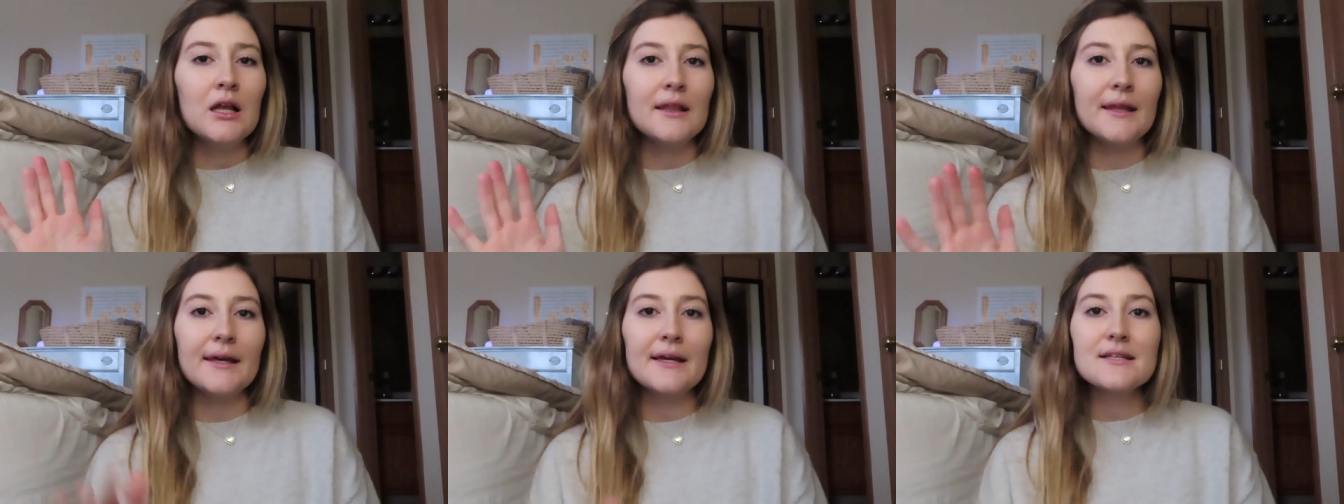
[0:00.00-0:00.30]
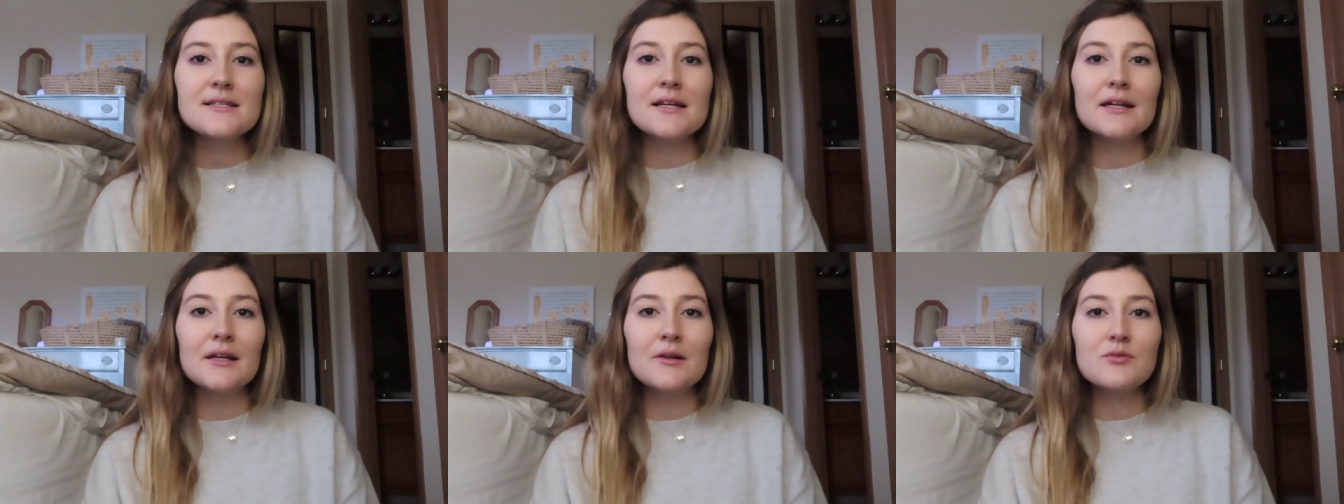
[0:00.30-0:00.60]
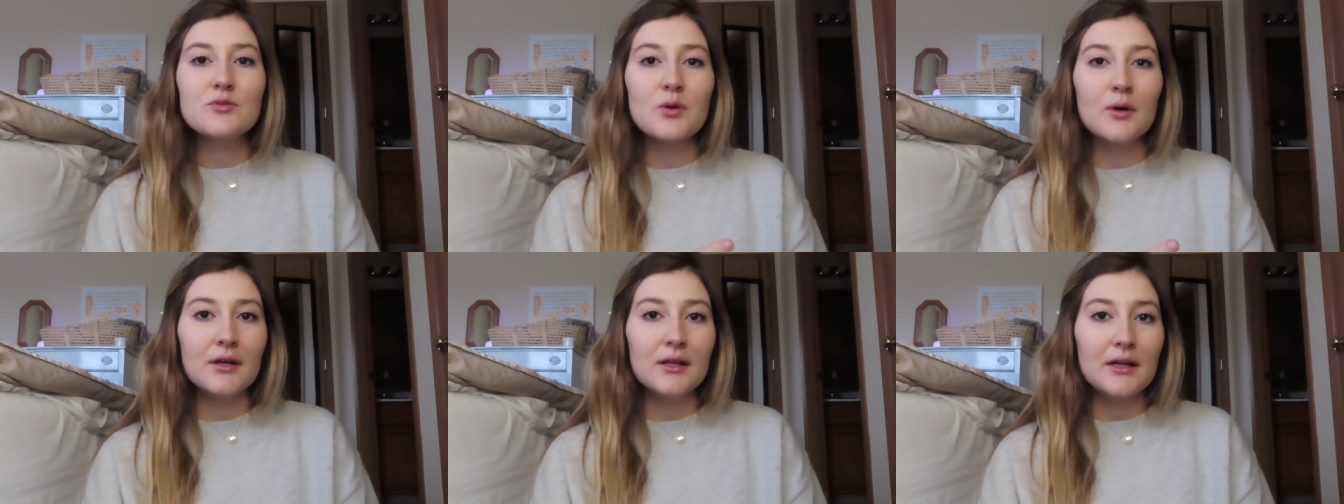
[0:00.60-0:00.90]
like I said
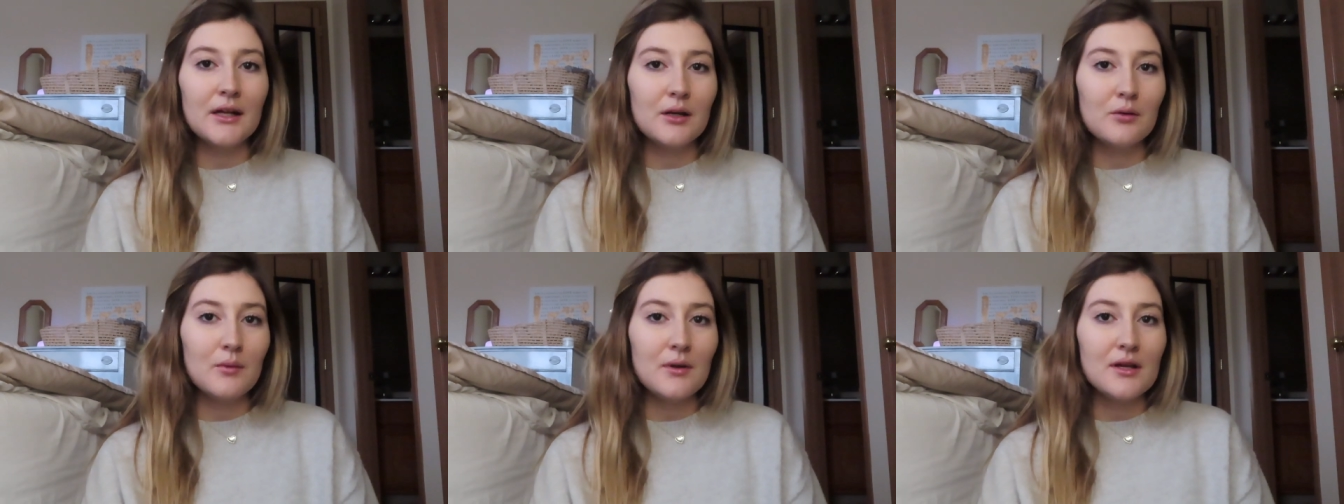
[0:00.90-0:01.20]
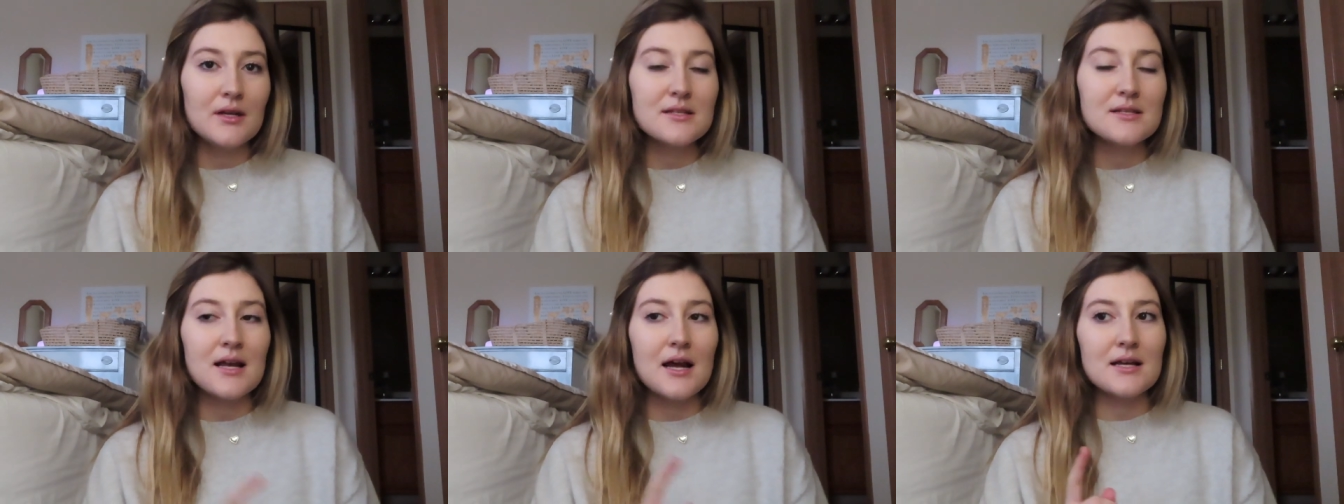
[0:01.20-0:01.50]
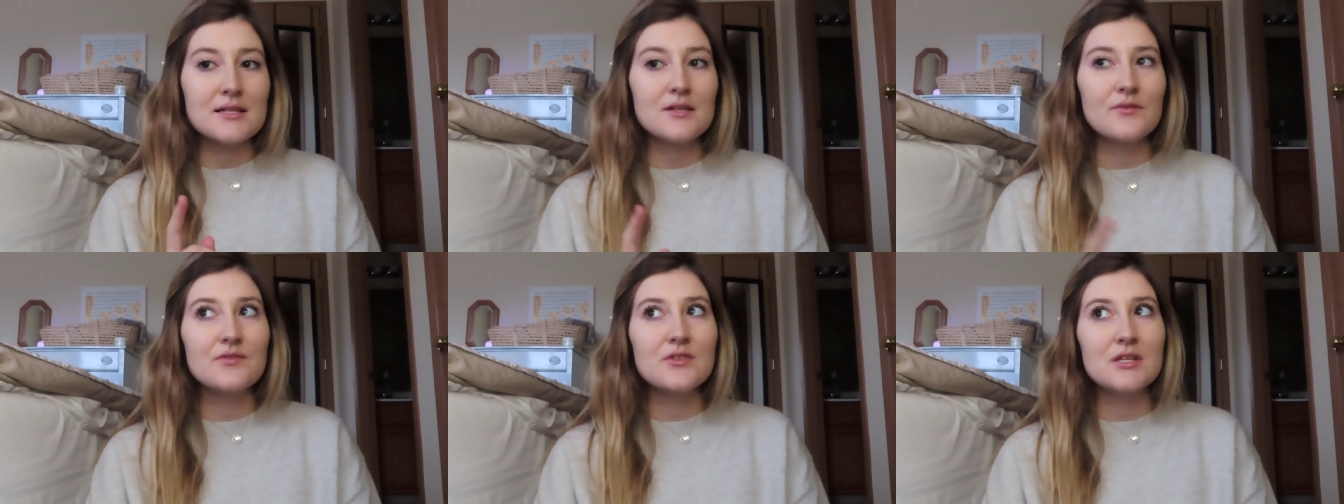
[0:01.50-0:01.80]
I'm 29 weeks
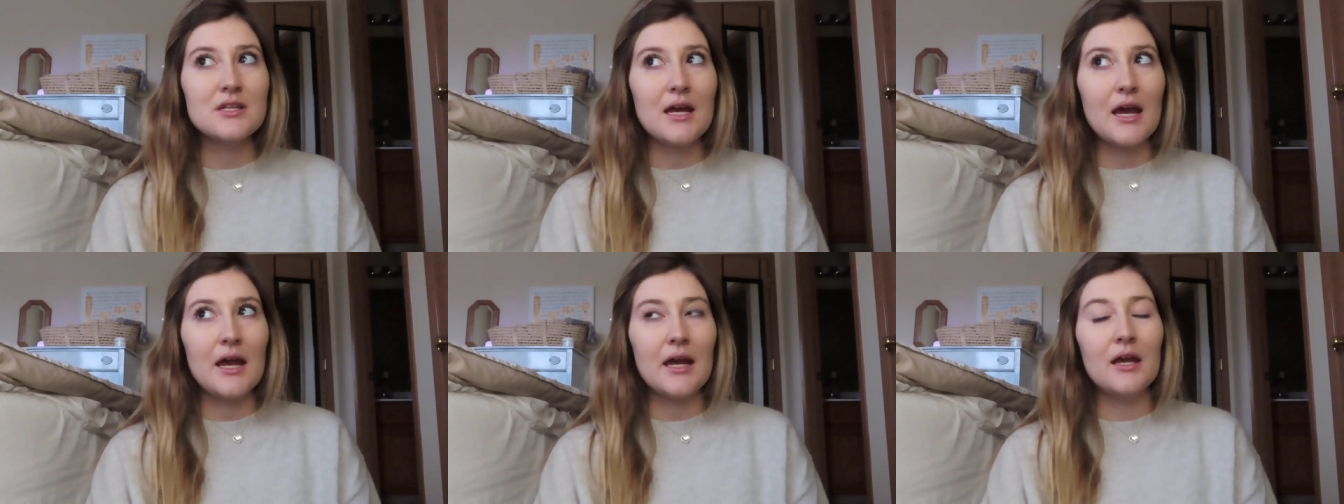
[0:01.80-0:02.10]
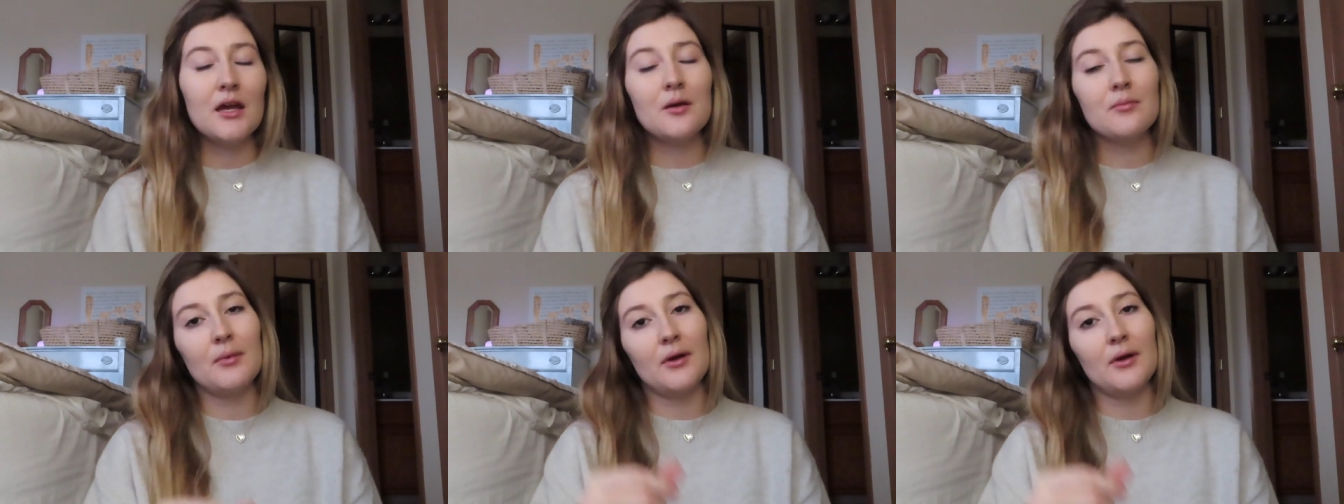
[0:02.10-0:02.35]
as of today